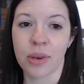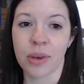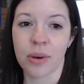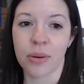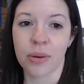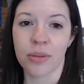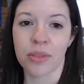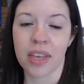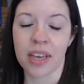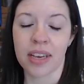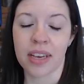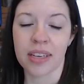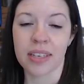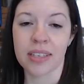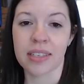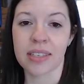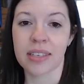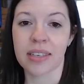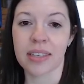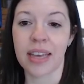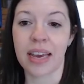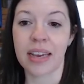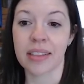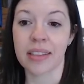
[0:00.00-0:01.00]
So
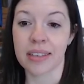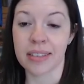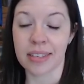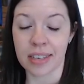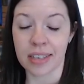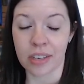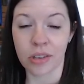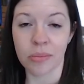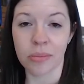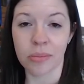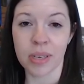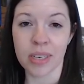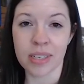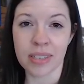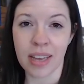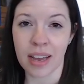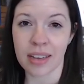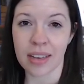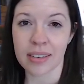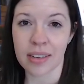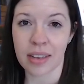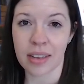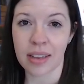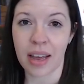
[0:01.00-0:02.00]
things like the syllabus
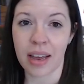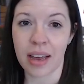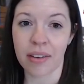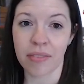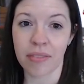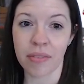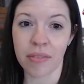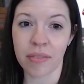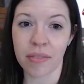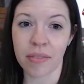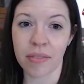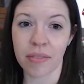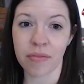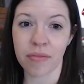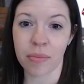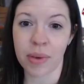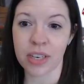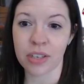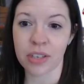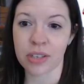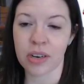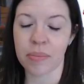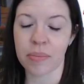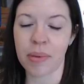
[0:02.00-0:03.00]
that has a lot of
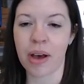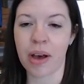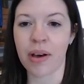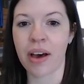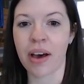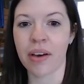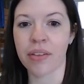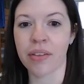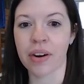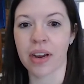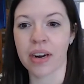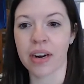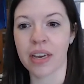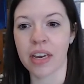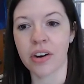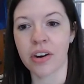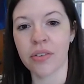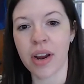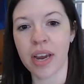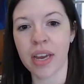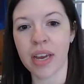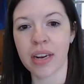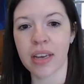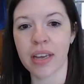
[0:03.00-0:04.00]
information about how they're going to get
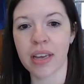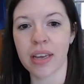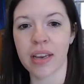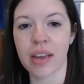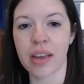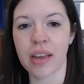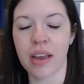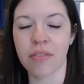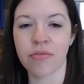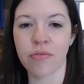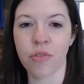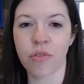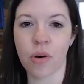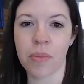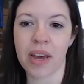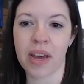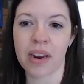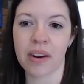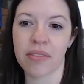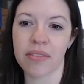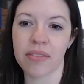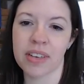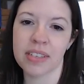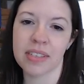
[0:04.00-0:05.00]
graded and
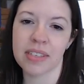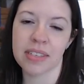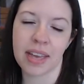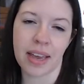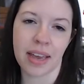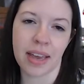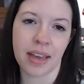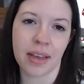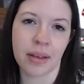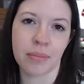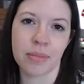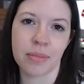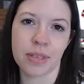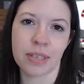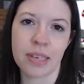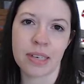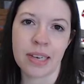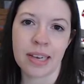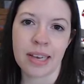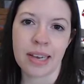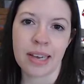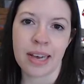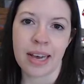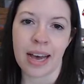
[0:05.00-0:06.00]
format of exams,
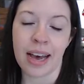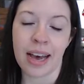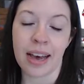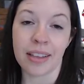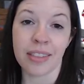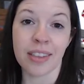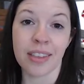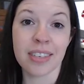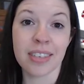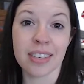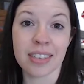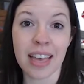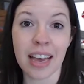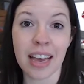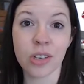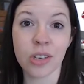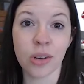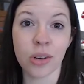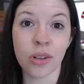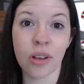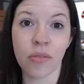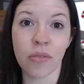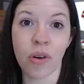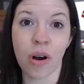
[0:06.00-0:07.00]
the
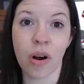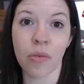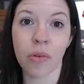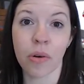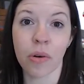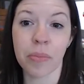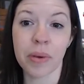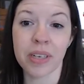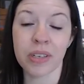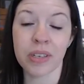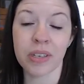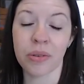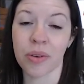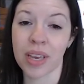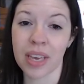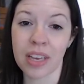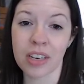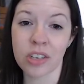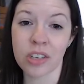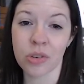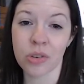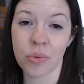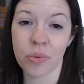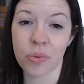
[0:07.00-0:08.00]
schedule of what we'll be doing
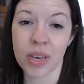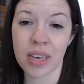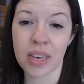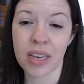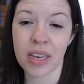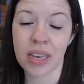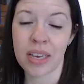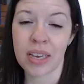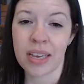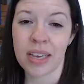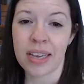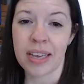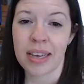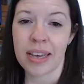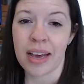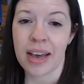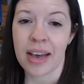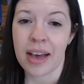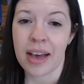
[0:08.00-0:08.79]
each week,